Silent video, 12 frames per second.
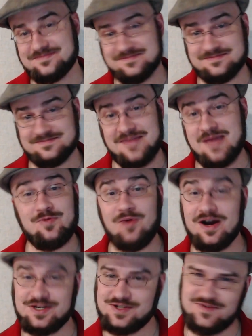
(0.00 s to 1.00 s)
maybe
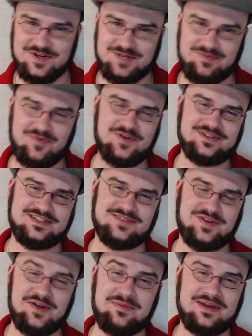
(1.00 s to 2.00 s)
watch it first before you see the
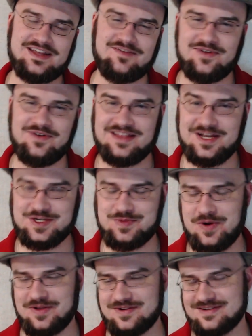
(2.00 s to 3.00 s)
video. I'm going to give away a lot of
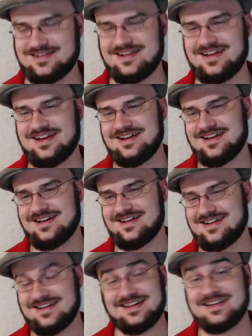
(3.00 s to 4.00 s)
spoilers.
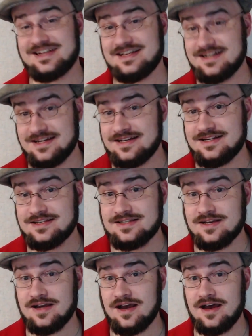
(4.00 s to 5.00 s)
It is
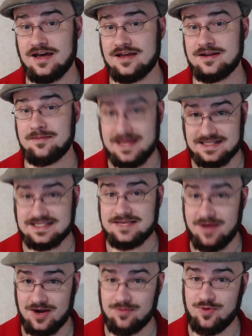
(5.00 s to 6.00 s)
an immensely
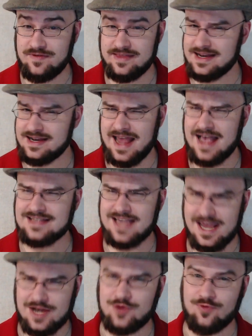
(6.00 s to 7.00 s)
better movie than it has
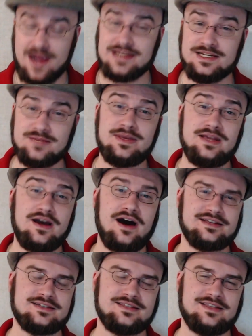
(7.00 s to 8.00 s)
any right to be,
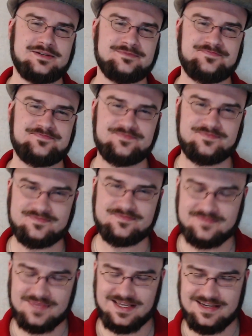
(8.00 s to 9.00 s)
honestly.
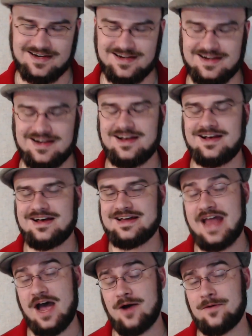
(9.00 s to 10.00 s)
Yeah.
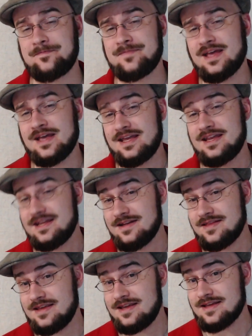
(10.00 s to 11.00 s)
Now,
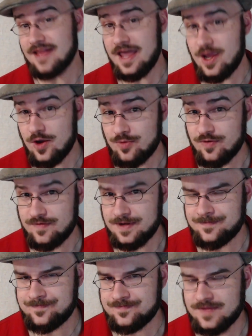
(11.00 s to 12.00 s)
in the Lego Movie,
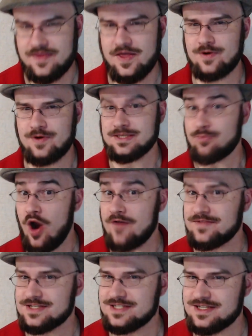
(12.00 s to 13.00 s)
there is a
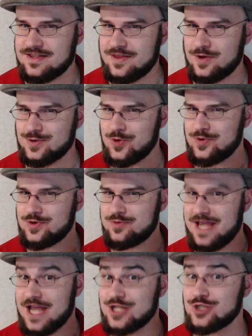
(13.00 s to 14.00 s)
prophecy that there's going to
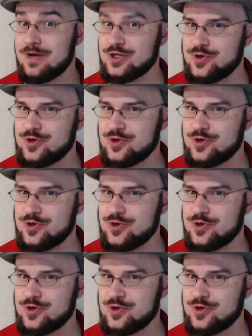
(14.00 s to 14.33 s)
be a special,